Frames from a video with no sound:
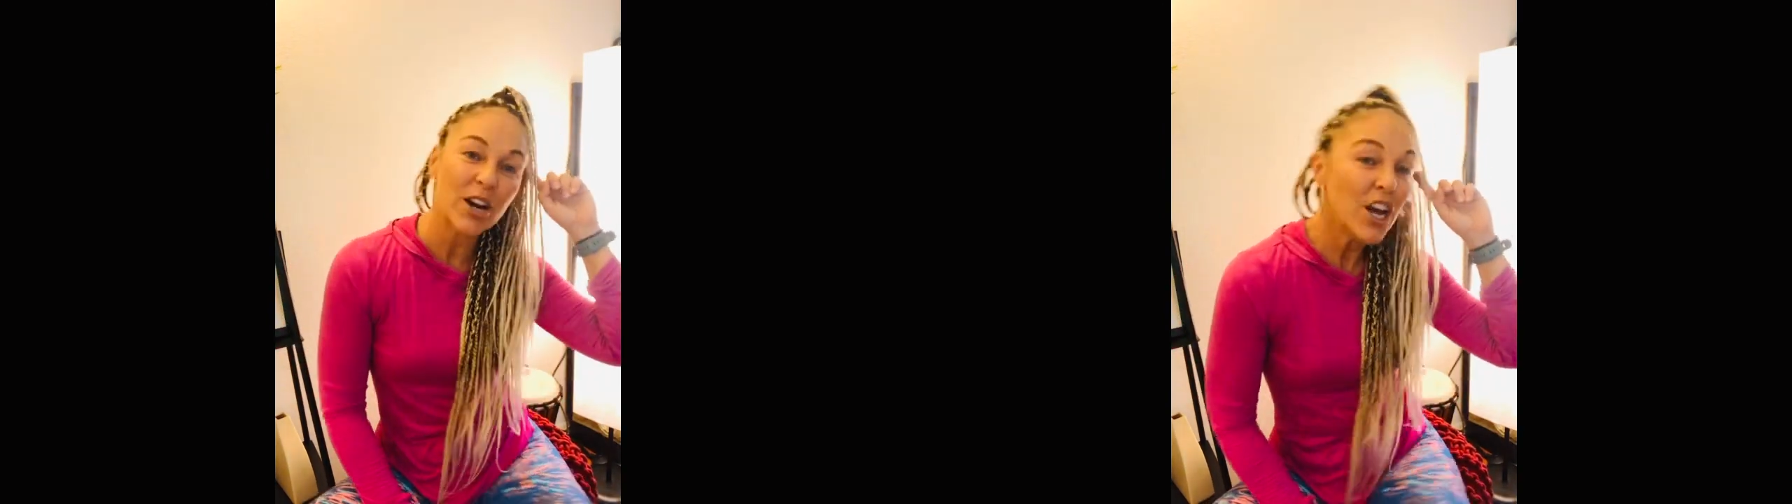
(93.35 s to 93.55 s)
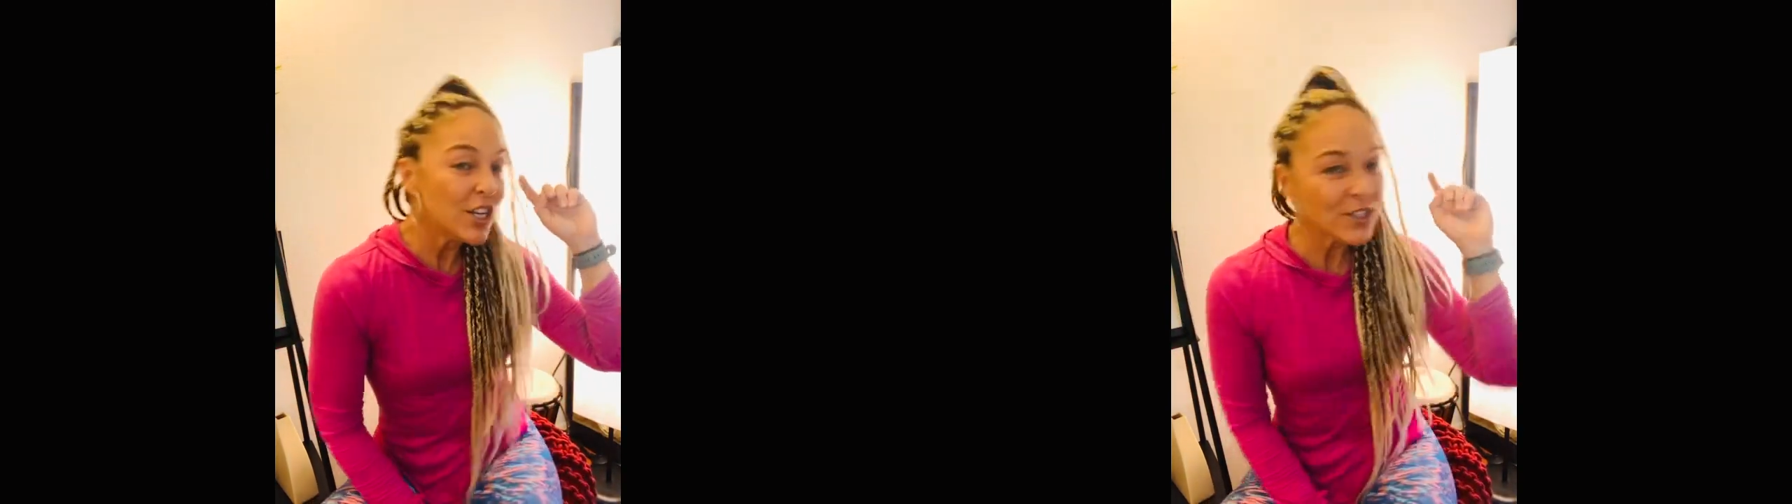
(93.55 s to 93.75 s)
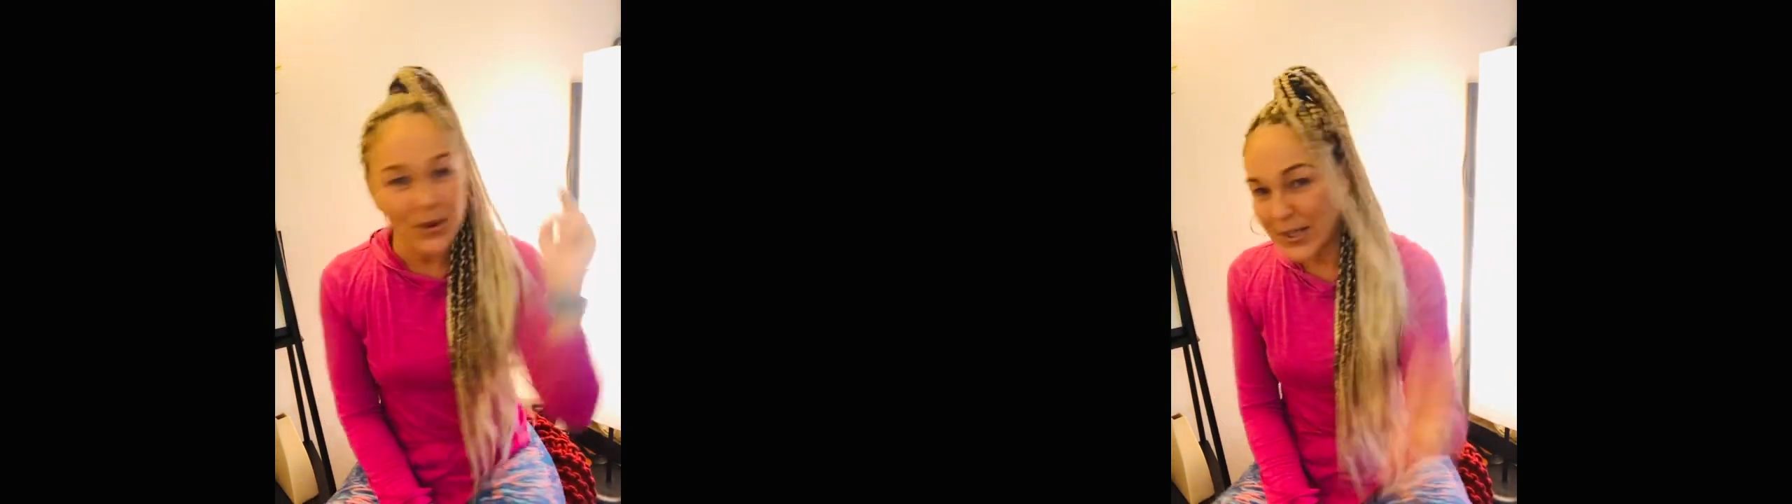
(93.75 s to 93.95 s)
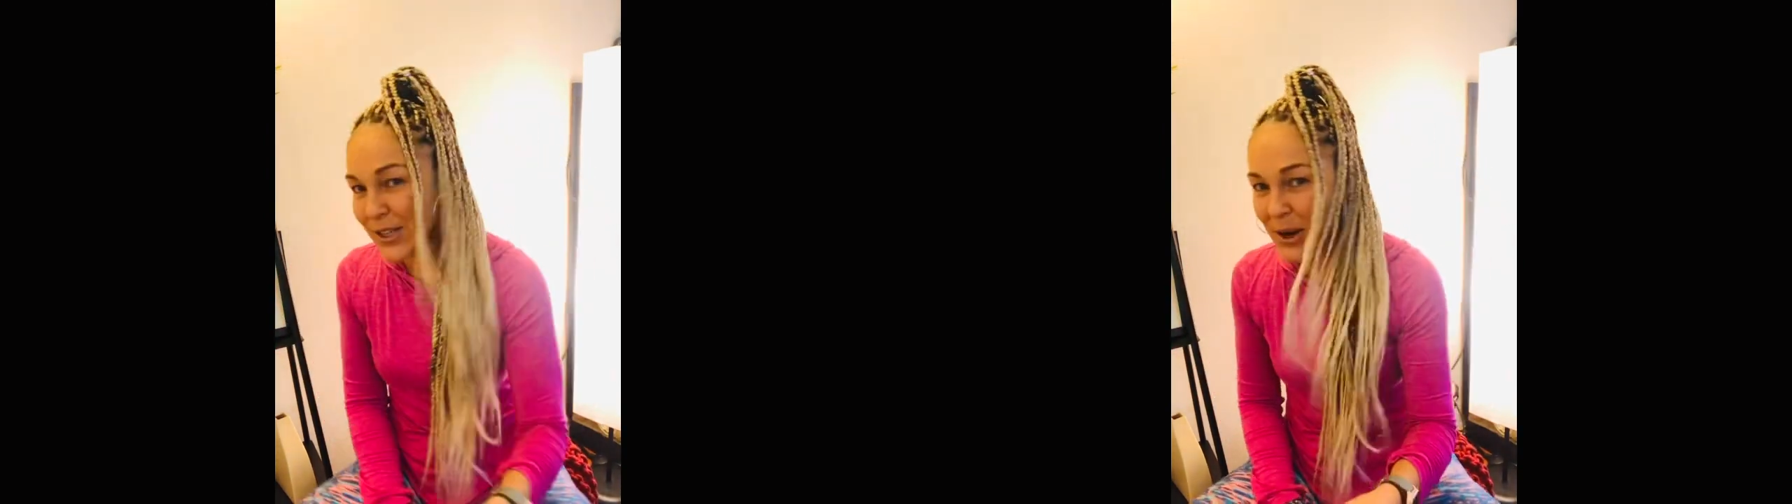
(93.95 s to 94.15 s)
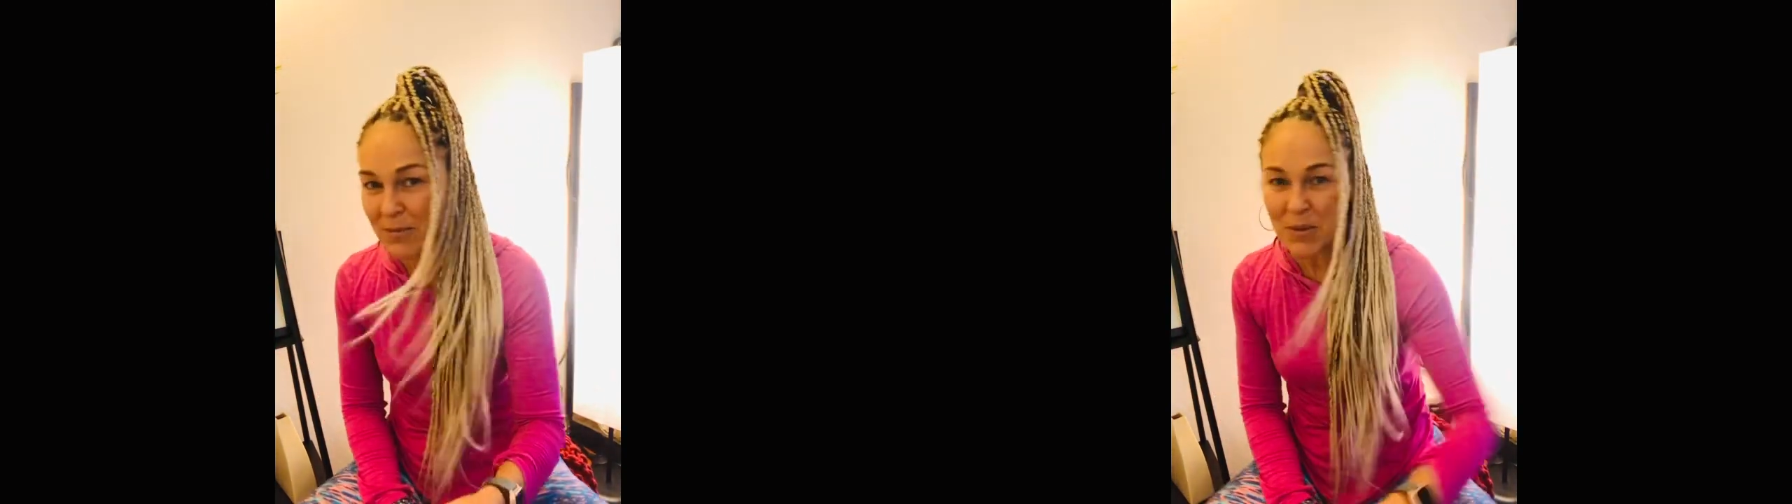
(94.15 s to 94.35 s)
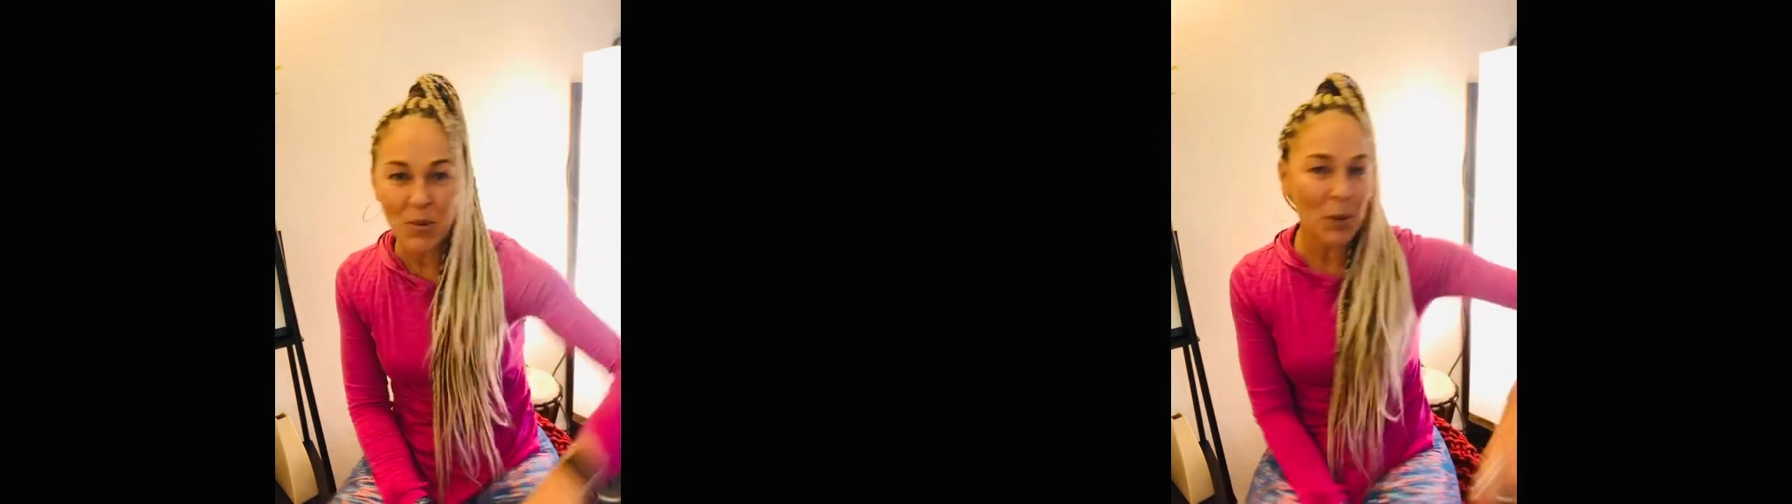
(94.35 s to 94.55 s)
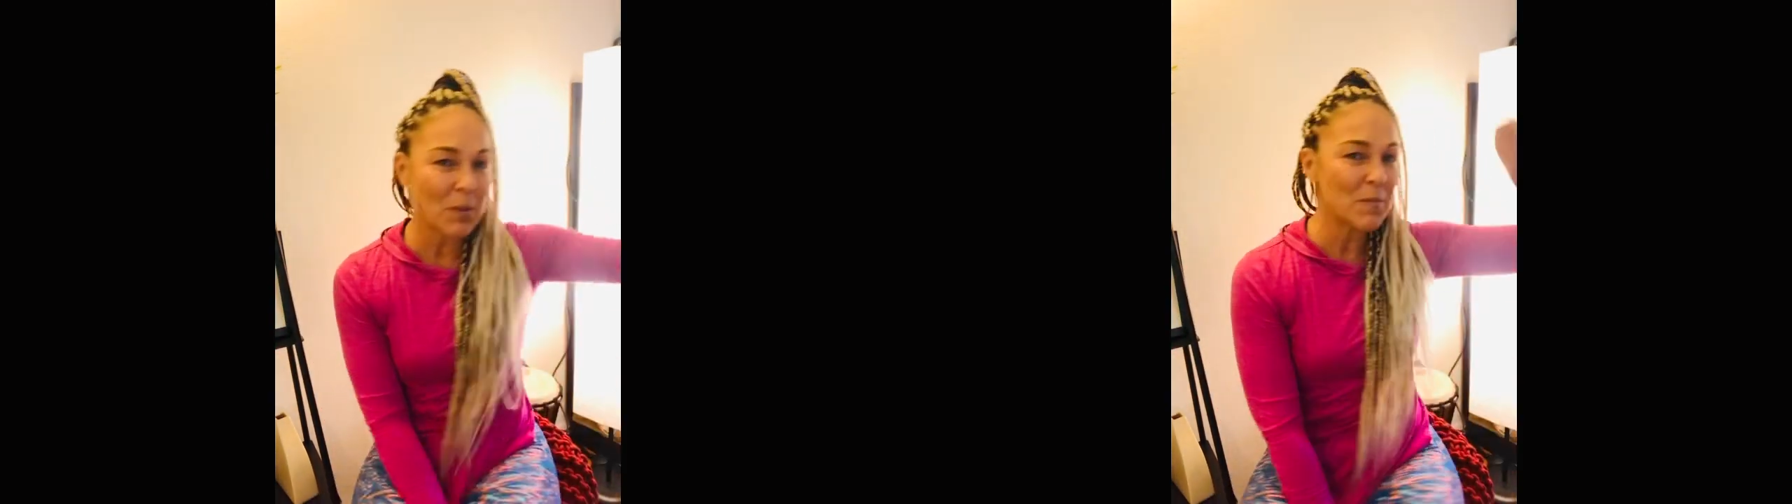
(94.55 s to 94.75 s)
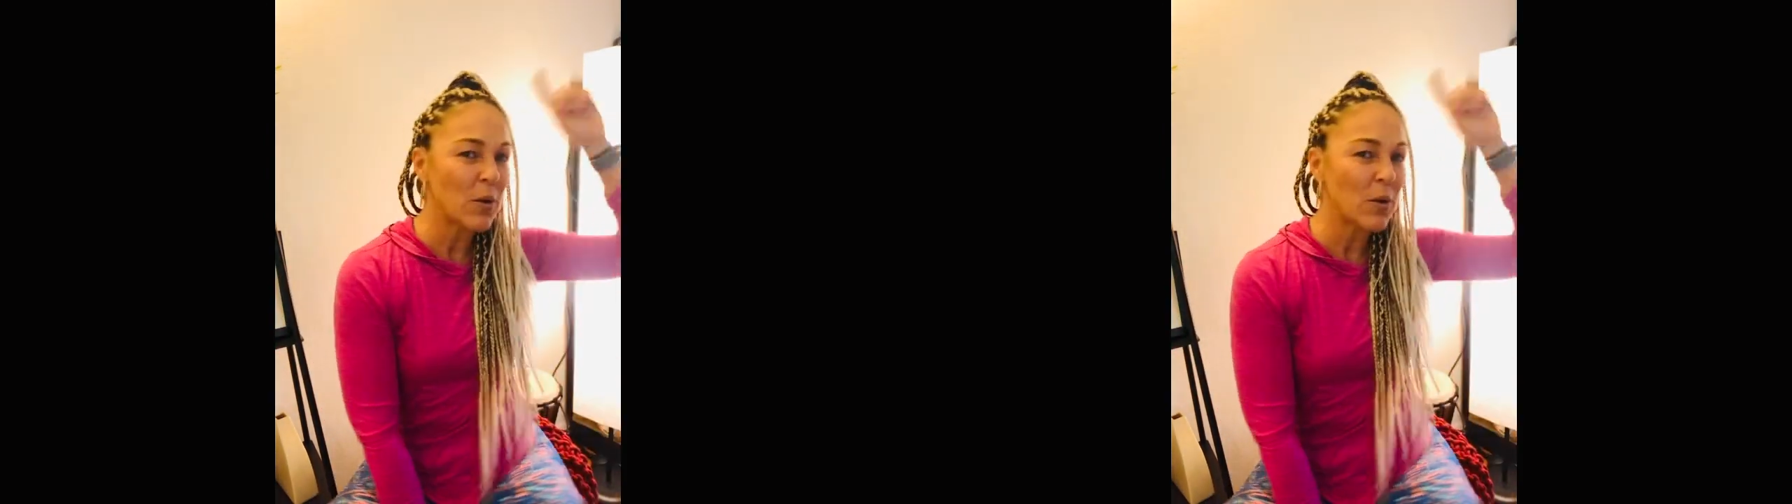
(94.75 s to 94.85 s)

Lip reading: so it's gonna be more people,